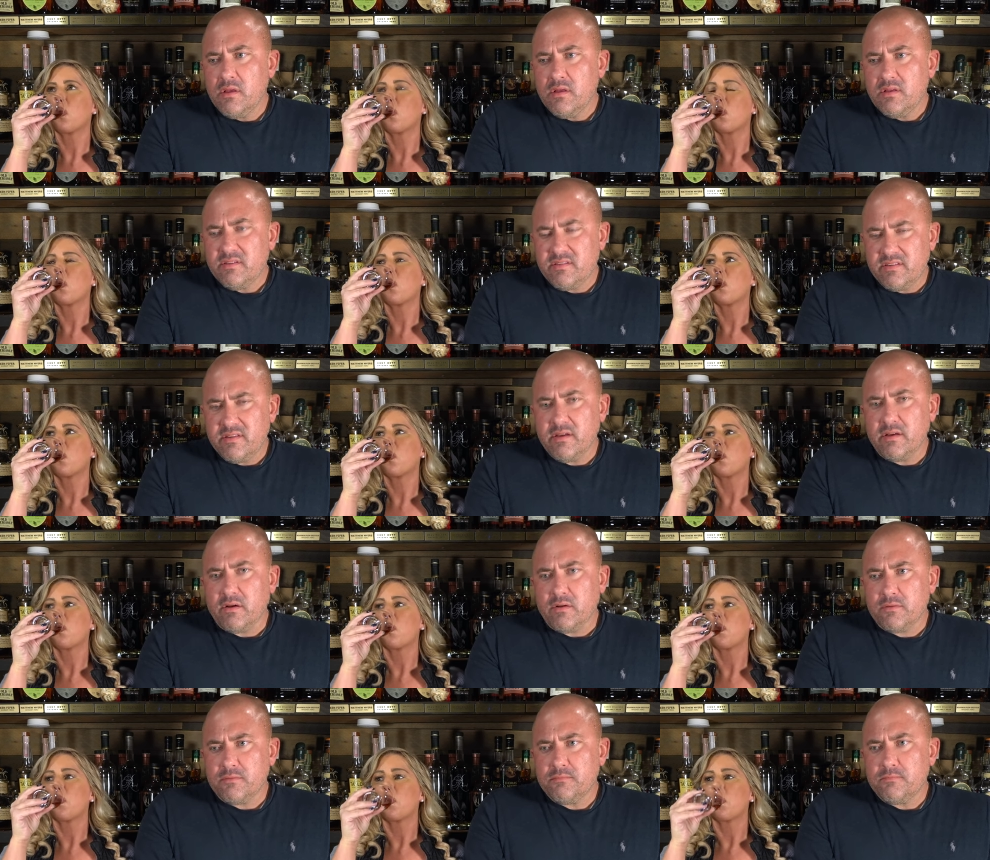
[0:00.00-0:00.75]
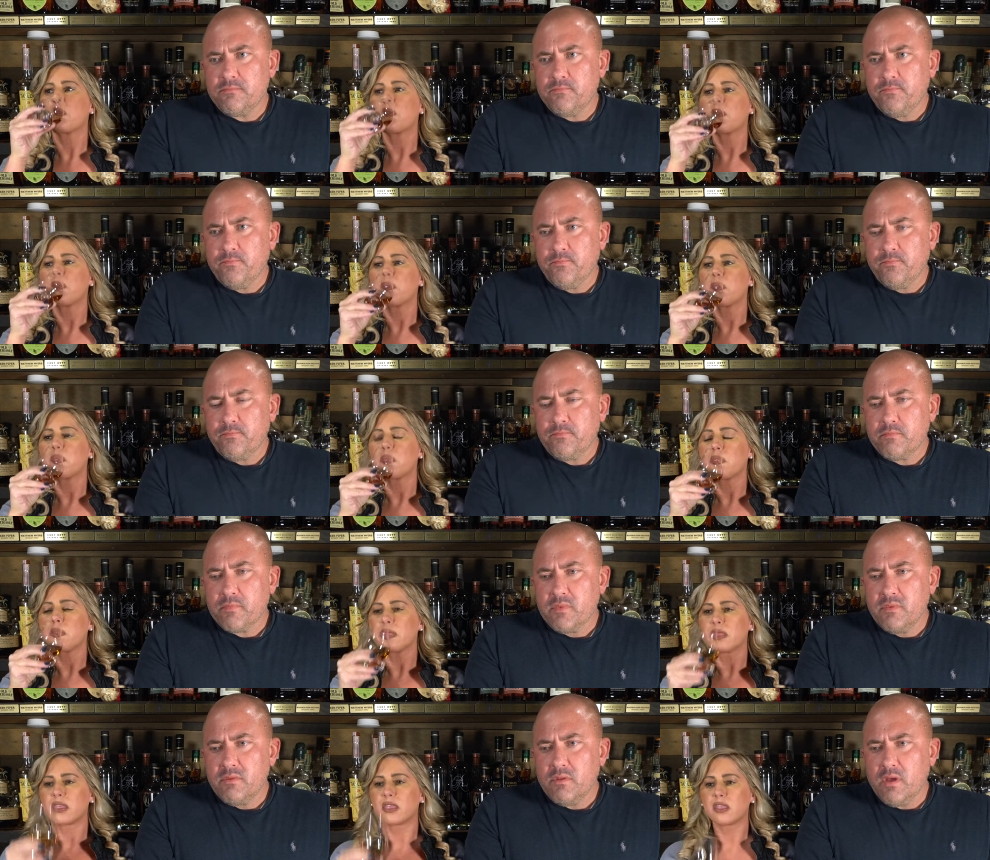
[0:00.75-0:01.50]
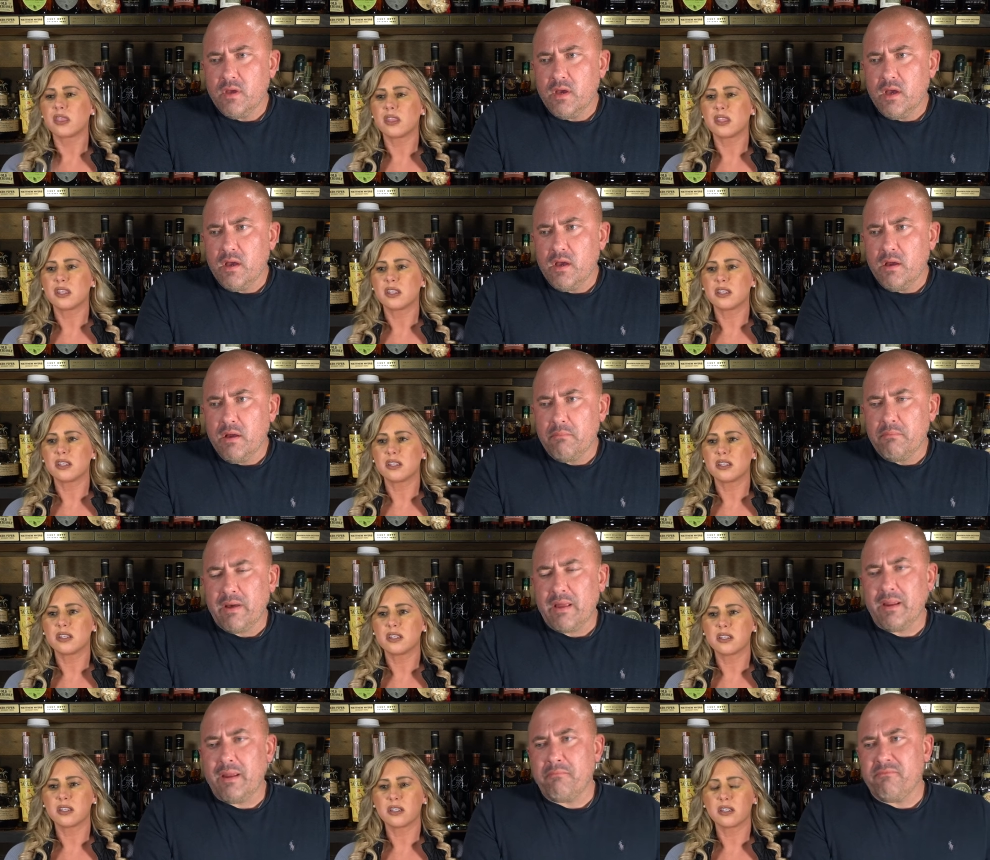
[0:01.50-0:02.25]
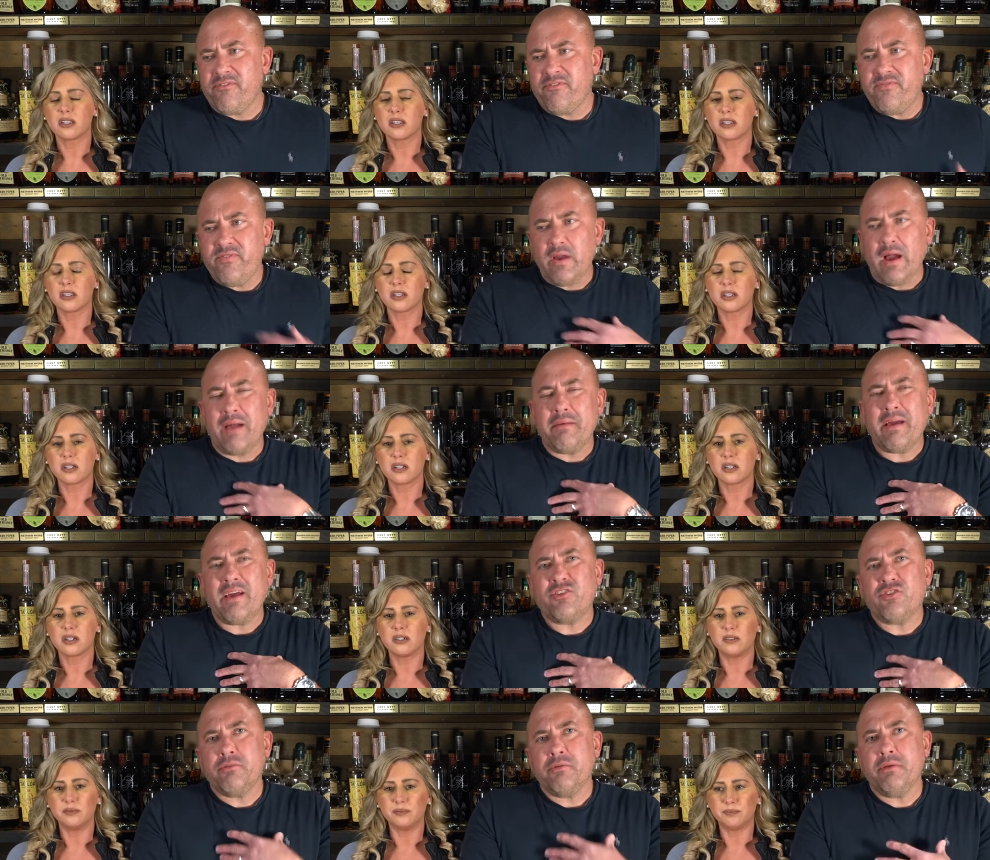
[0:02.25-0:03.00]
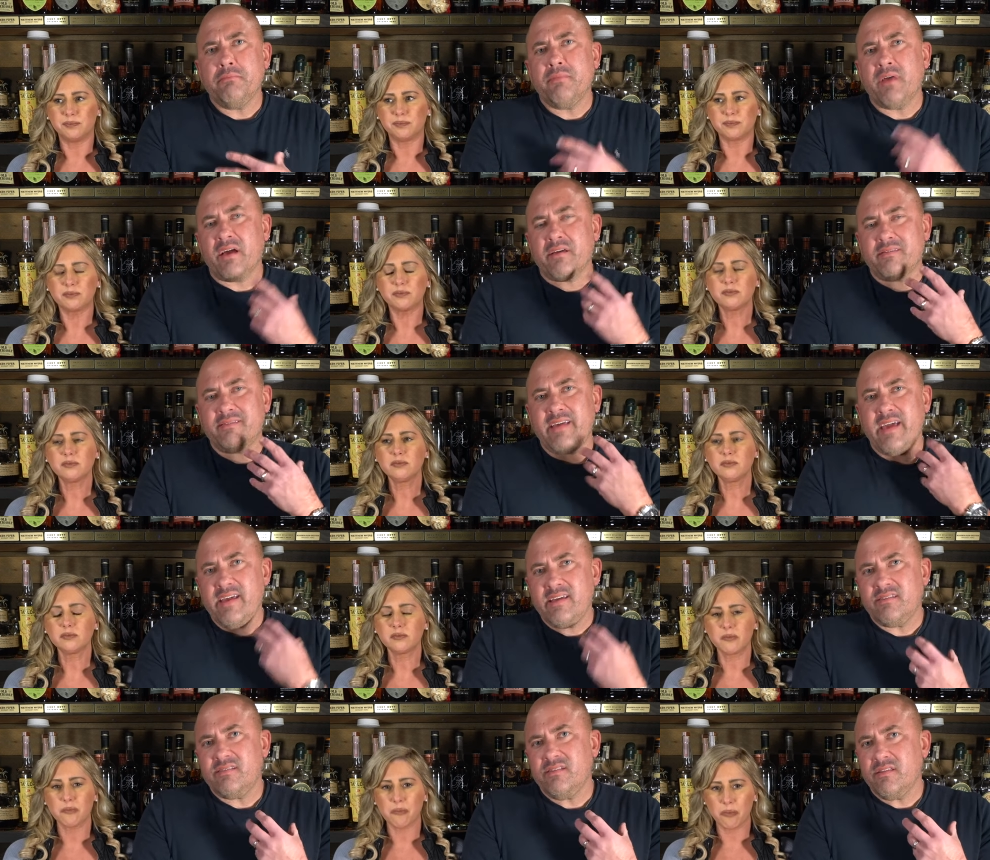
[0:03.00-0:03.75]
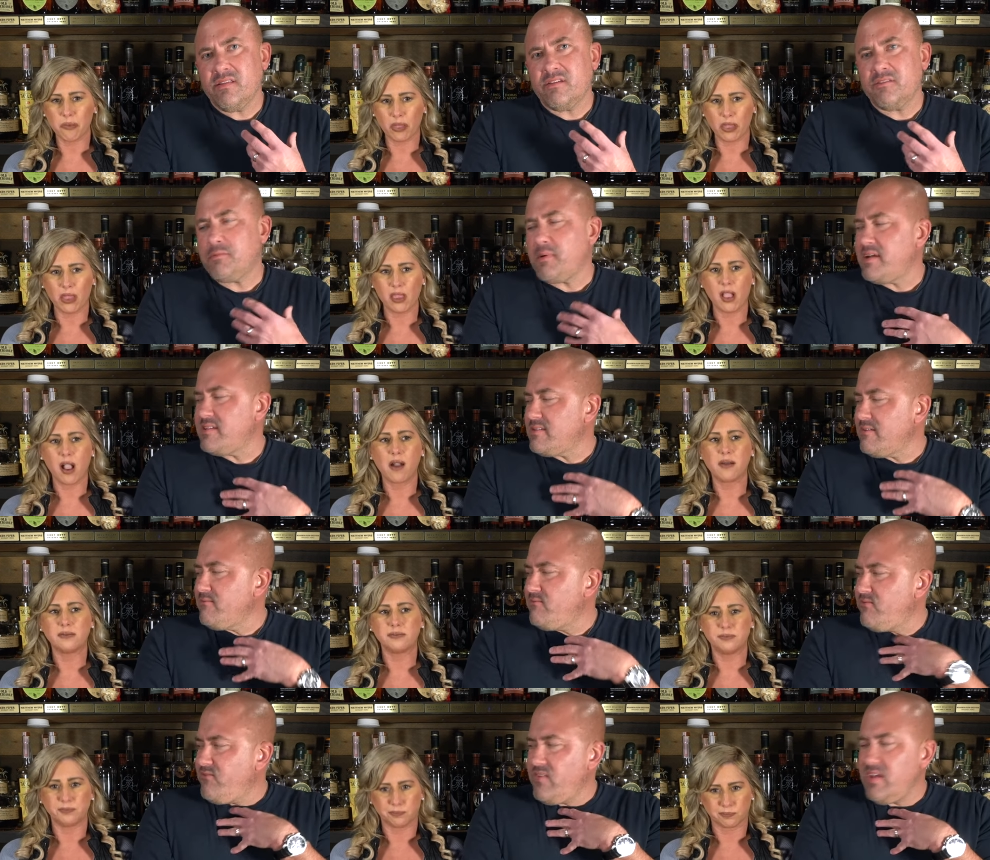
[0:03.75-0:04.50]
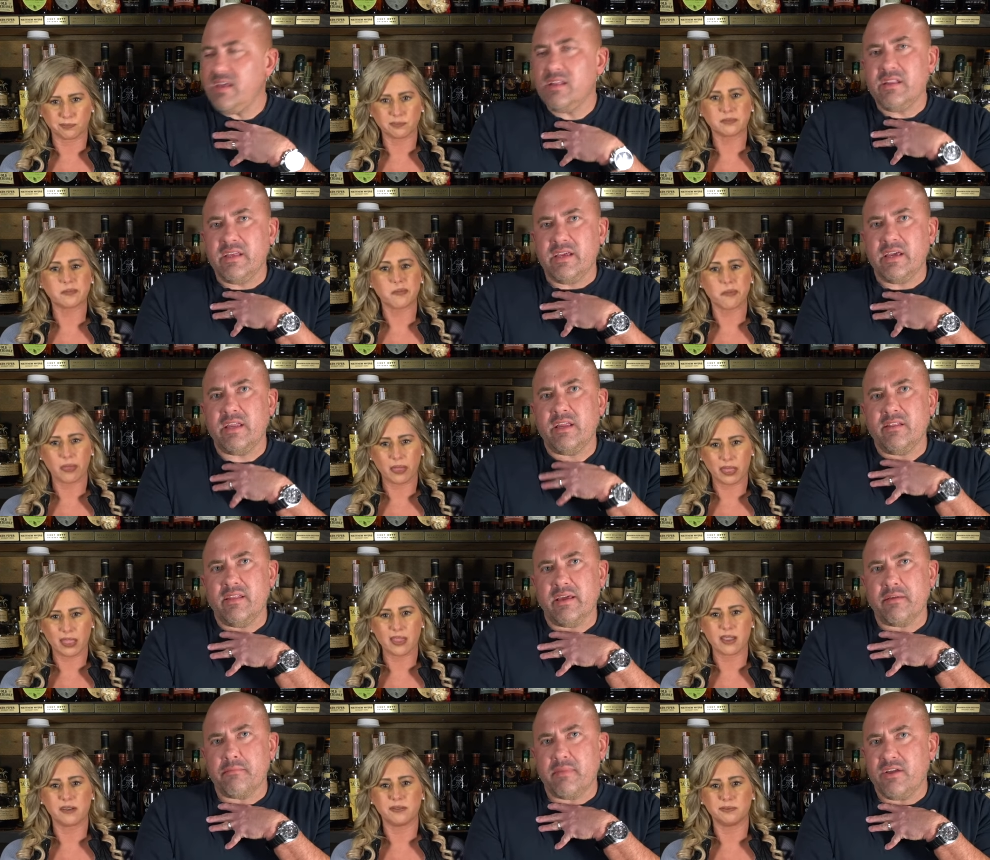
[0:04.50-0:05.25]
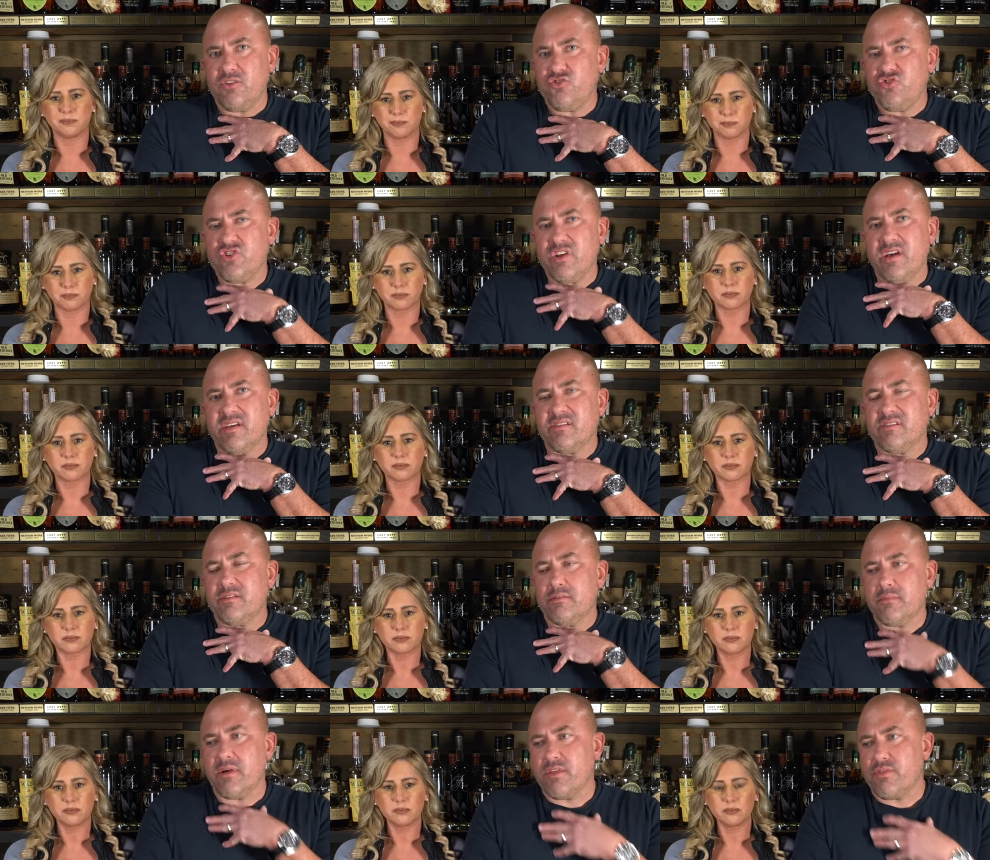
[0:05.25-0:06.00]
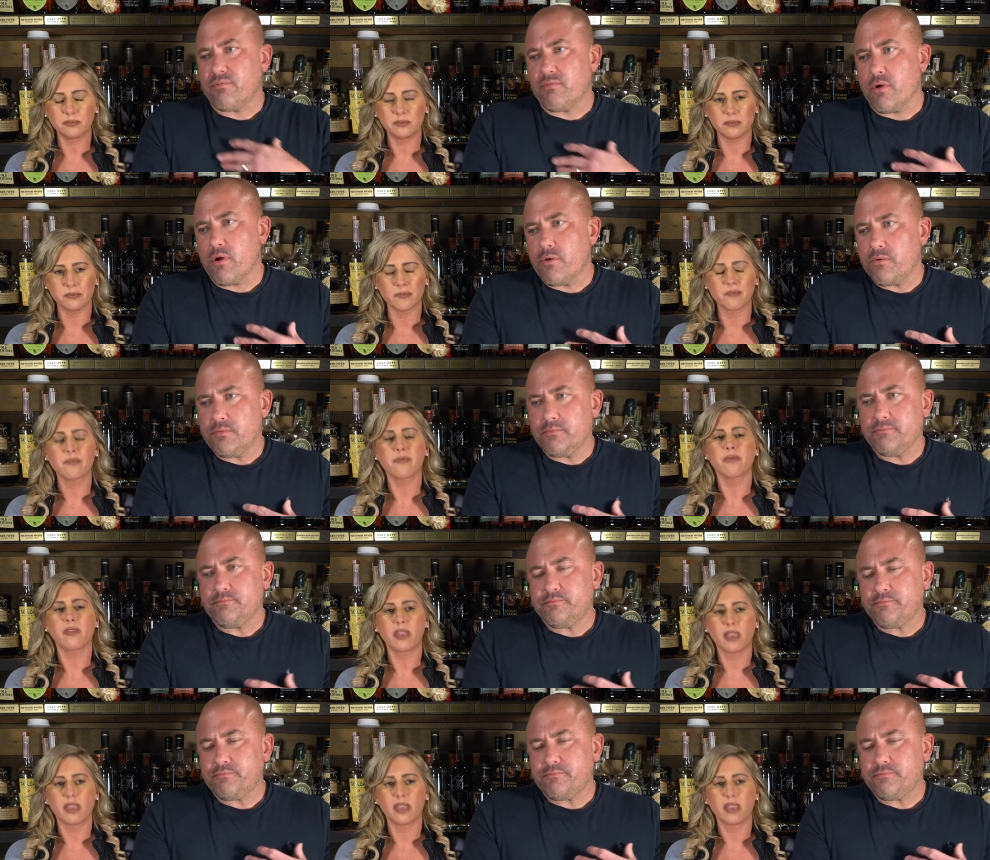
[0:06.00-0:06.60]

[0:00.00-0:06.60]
Speaker 1: still. But I'm I actually am not tasting the spice. I'm feeling it in like my chest and my throat,